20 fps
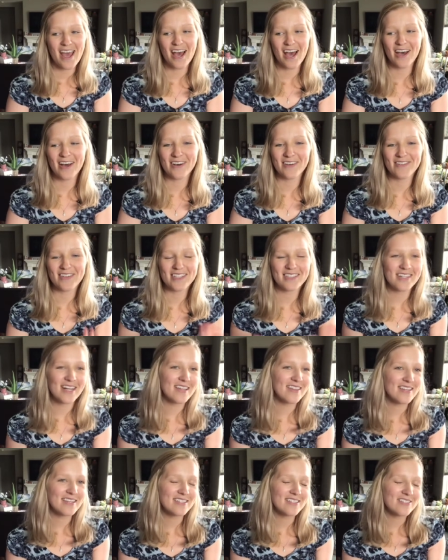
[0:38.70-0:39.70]
Um, it's
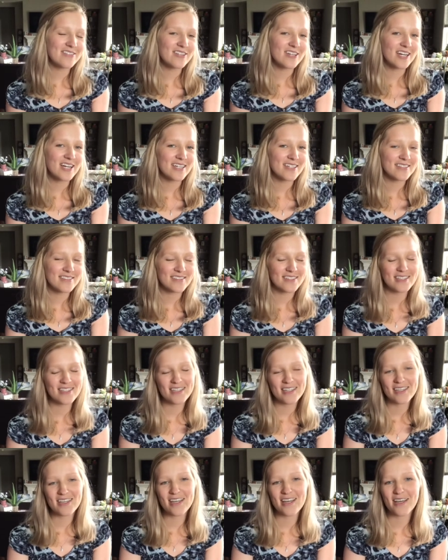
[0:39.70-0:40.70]
nothing too
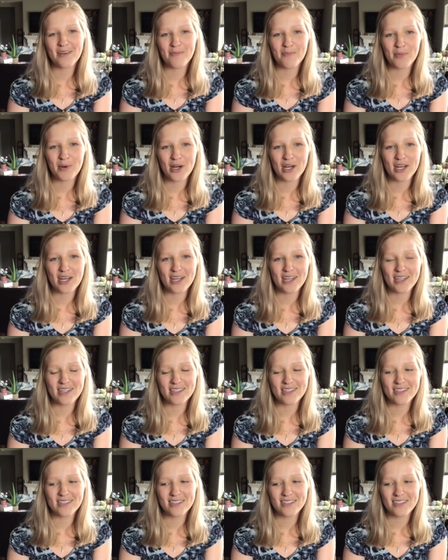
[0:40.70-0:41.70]
crazy, but
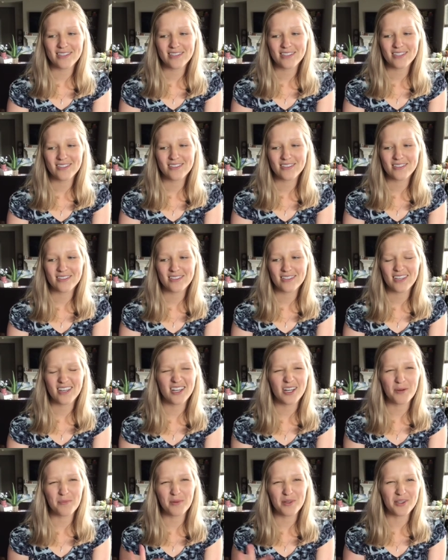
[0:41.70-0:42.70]
just a
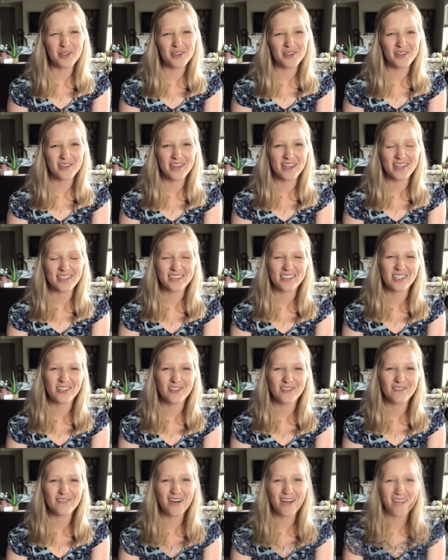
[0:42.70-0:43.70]
couple little things that
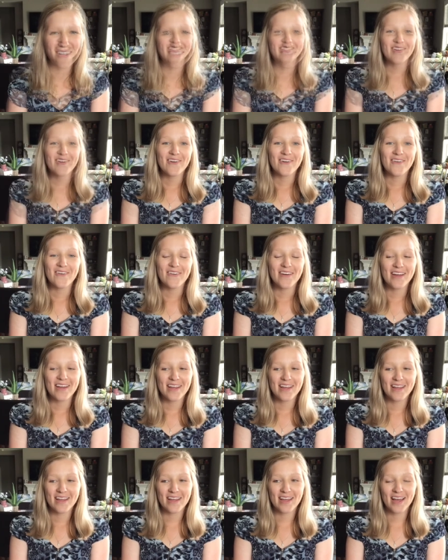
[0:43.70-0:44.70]
are fun. So
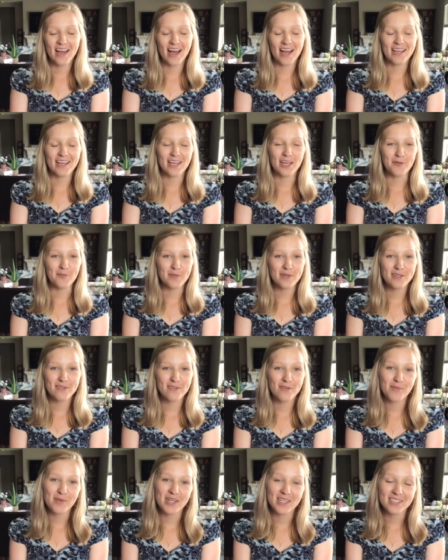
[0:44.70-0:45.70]
I can't believe
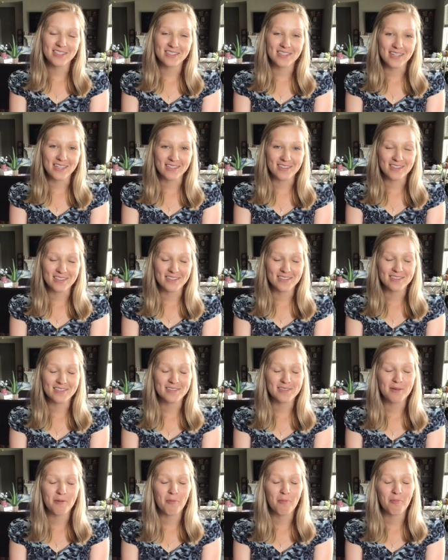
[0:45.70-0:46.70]
I'm gonna say
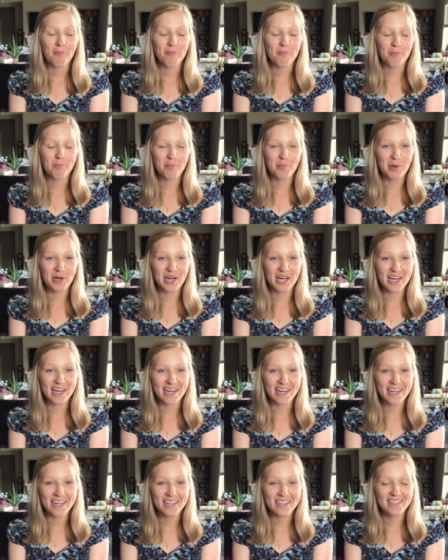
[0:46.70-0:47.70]
this,
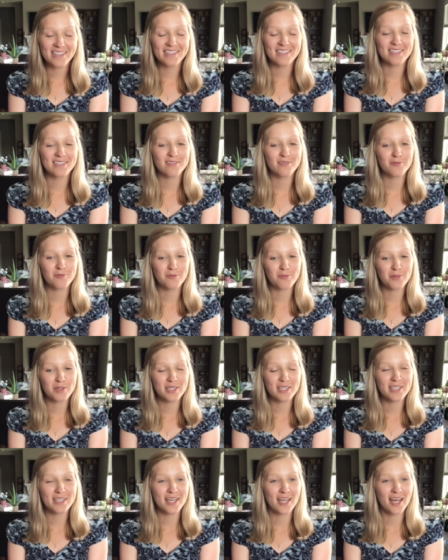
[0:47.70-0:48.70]
but
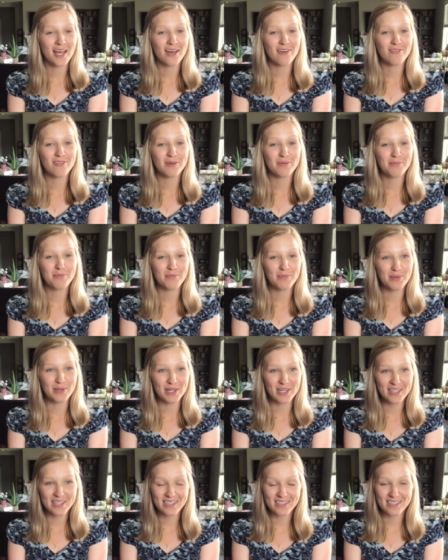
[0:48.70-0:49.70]
we have
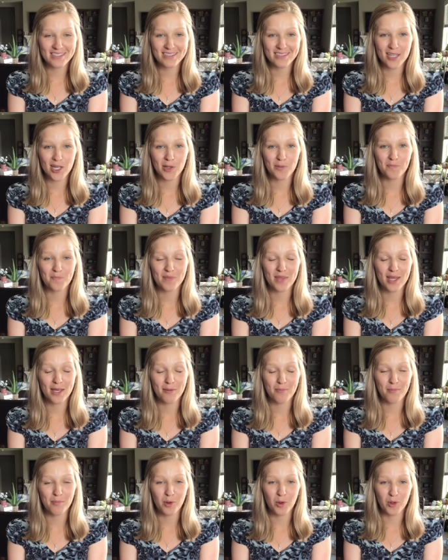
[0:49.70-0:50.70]
booked some
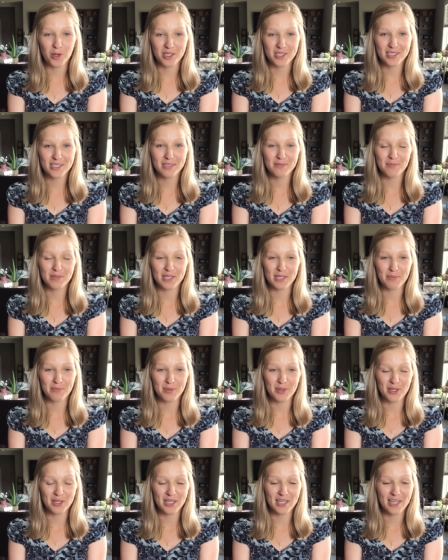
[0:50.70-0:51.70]
important
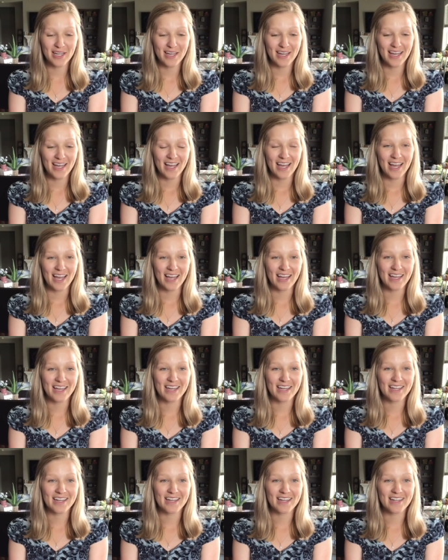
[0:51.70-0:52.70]
people
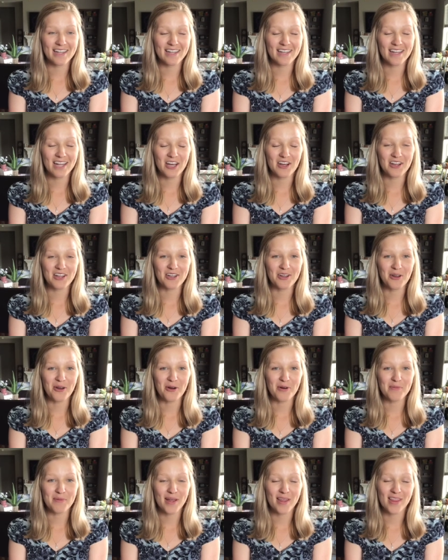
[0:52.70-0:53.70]
and now I
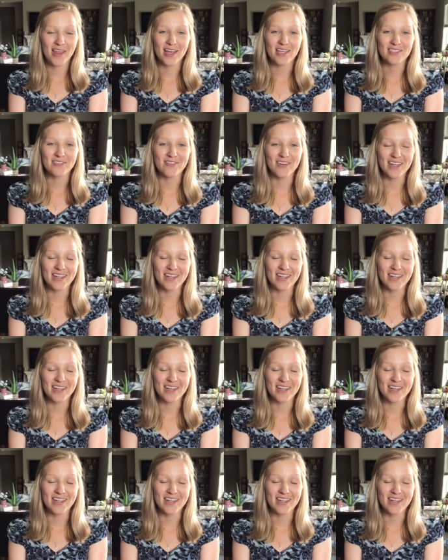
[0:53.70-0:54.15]
know my last